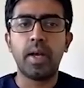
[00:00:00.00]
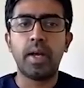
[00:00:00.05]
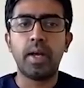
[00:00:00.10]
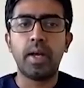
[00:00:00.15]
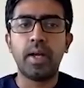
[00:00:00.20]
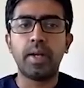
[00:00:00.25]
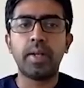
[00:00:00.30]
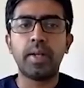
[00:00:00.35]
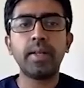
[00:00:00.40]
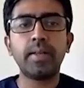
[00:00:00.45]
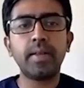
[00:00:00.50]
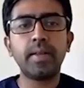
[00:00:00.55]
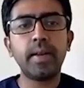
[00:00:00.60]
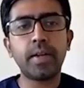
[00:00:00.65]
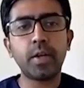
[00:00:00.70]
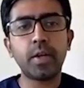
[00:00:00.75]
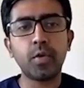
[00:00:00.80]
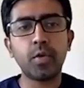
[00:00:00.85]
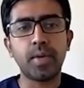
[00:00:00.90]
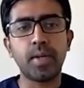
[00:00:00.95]
T3
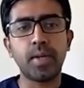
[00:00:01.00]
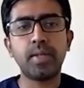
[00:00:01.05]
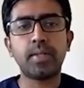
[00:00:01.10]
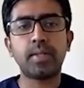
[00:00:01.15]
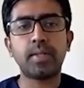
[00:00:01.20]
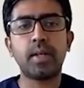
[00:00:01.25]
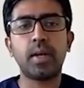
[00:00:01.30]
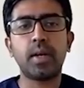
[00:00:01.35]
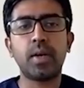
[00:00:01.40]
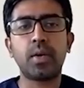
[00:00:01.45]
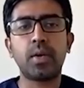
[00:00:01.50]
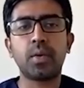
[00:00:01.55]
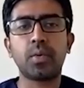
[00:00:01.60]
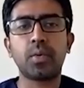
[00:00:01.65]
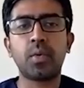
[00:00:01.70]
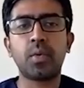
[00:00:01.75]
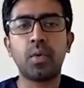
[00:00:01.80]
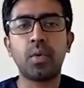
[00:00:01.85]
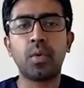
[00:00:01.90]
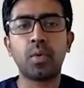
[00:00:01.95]
tumors
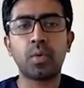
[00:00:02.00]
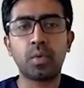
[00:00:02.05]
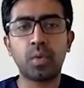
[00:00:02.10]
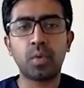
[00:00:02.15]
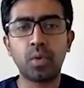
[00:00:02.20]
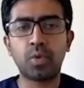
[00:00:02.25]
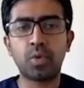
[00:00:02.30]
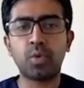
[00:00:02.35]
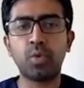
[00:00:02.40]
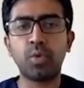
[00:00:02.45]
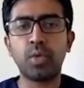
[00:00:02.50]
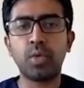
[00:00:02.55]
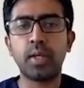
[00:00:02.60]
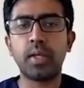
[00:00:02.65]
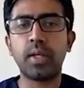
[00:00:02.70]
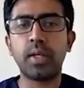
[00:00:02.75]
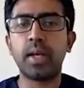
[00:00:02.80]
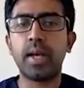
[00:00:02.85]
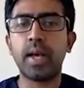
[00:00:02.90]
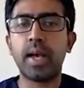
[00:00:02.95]
grow through
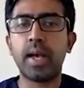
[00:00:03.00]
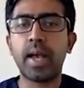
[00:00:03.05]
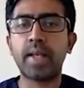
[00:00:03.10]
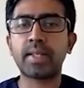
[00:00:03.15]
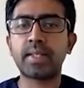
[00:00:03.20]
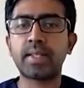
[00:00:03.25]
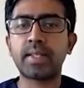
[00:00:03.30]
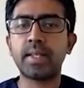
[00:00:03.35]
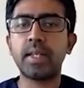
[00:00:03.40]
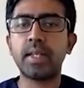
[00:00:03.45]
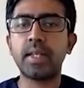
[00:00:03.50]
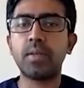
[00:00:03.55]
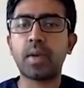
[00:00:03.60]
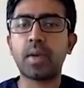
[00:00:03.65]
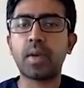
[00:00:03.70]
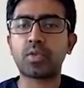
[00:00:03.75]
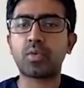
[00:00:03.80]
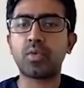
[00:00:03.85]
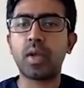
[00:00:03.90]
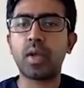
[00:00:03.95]
the external
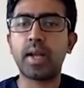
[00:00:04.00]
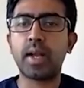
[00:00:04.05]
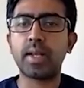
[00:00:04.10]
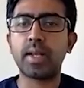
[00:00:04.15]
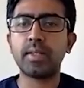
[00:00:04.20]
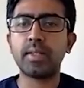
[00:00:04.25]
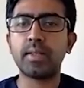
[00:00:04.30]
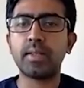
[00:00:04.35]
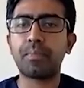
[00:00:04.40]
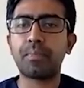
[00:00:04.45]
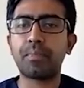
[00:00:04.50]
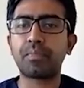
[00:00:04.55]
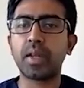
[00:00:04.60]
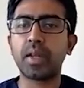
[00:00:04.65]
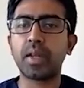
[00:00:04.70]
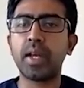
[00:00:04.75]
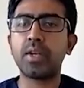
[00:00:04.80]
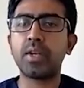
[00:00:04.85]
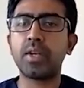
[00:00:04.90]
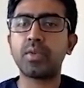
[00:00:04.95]
muscularis
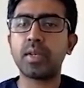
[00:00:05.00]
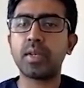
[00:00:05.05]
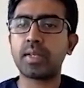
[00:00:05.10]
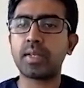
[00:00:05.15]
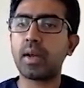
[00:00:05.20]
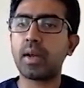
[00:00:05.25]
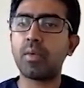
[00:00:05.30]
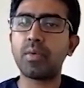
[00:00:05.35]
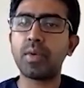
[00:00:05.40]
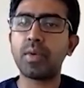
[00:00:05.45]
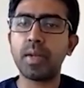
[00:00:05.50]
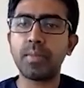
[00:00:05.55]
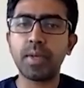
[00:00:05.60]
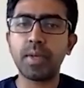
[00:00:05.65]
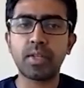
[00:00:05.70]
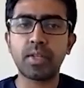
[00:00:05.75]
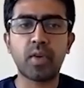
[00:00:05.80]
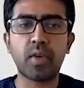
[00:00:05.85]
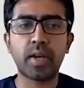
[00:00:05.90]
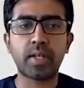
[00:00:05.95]
into the surrounding
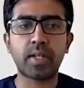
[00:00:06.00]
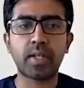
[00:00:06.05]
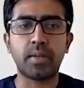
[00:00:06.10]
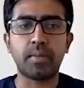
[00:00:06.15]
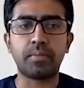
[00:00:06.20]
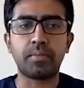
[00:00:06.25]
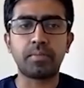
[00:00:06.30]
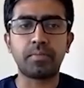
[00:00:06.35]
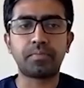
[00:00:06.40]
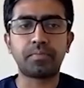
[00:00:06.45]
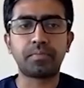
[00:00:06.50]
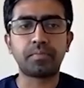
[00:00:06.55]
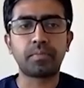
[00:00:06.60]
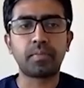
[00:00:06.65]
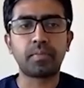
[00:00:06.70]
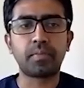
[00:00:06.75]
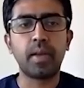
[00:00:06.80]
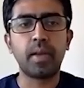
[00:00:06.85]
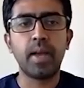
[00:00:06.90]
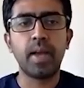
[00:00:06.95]
mesorectum.
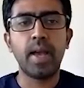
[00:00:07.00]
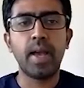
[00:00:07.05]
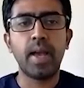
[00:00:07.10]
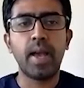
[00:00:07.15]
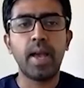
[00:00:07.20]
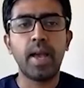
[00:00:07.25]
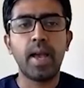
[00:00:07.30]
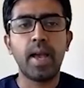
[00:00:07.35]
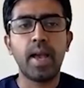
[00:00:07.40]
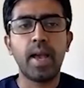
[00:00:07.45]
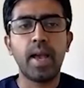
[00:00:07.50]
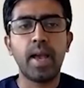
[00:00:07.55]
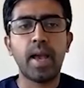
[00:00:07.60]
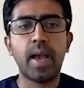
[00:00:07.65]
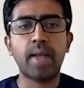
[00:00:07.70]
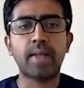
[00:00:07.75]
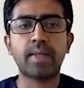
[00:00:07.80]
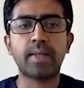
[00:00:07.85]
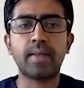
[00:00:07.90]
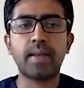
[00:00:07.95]

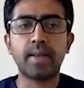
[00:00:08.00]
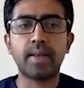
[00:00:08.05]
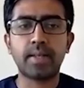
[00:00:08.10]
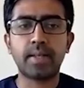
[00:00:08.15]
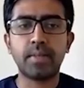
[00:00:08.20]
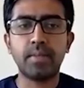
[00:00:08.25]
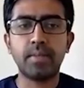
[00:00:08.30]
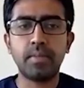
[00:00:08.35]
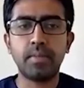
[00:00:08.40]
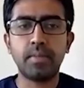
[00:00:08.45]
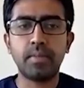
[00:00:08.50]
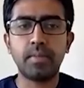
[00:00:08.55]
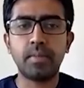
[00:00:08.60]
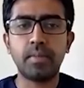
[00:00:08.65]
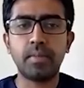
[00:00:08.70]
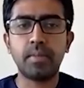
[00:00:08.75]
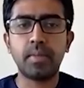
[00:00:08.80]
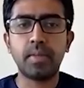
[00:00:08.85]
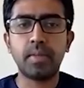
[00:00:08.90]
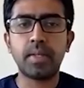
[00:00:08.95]
As the rectum
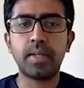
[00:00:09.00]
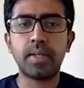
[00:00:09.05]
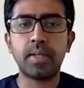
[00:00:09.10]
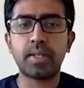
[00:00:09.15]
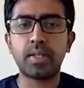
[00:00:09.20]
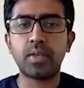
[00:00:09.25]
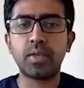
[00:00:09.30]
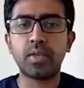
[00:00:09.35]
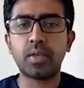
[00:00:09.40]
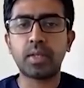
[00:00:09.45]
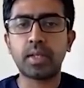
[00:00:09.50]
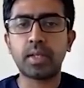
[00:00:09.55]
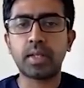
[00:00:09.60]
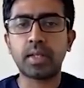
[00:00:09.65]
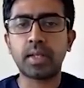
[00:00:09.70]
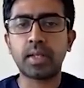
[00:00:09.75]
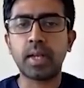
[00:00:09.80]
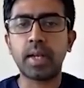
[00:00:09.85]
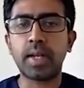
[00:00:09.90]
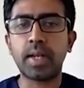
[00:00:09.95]
does
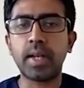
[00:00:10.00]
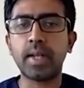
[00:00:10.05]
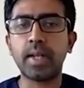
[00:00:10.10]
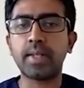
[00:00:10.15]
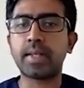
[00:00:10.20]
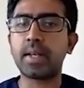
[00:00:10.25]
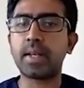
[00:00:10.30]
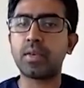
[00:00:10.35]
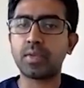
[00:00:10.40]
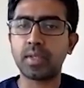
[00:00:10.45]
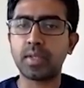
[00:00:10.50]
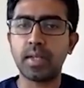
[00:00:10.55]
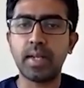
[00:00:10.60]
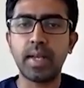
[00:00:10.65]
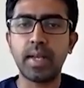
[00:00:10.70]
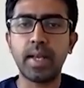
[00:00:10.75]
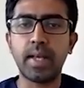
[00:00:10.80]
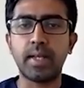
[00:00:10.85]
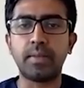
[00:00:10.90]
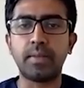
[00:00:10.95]
not contain a serosal
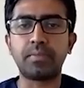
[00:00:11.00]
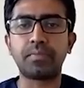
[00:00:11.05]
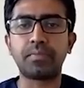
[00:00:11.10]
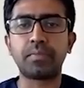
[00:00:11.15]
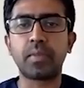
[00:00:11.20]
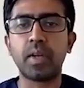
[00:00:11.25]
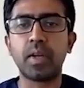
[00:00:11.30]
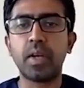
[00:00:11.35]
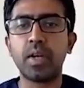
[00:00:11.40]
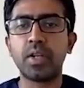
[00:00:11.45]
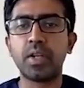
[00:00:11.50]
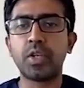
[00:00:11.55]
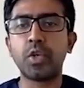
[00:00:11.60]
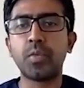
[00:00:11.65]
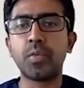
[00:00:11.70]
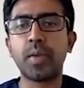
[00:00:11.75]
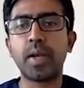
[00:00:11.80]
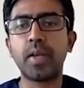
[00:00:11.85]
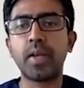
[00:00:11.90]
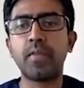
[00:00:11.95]
layer,
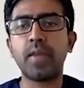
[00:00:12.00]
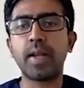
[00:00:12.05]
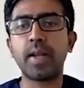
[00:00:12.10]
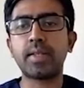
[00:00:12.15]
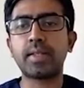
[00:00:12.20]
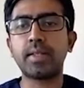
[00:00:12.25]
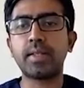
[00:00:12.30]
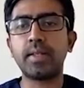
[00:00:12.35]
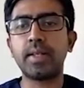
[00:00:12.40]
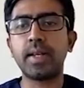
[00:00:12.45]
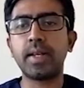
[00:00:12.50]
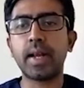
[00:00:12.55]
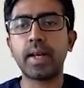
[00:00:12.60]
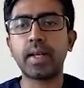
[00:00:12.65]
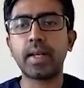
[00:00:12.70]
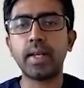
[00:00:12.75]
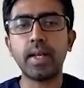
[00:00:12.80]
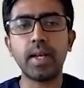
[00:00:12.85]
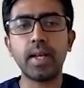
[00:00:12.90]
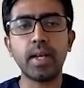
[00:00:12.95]
tumor invades
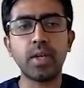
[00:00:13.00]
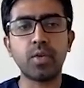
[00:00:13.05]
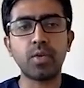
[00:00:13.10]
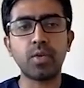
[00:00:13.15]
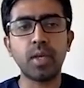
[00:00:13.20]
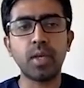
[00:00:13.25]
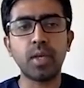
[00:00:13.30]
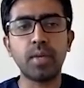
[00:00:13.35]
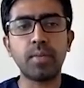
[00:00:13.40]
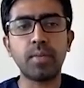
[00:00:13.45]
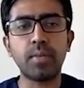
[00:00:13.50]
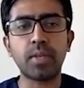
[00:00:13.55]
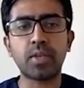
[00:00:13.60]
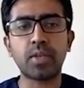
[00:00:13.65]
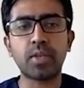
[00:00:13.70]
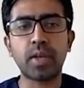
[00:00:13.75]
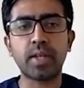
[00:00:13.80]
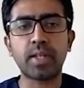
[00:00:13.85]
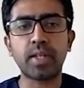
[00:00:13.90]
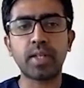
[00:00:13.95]
directly into the
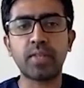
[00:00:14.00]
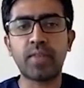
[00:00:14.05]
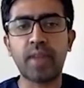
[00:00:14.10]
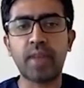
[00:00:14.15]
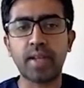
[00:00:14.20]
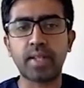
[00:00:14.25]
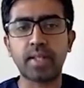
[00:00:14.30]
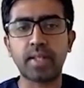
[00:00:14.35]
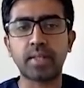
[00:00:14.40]
mesorectal fat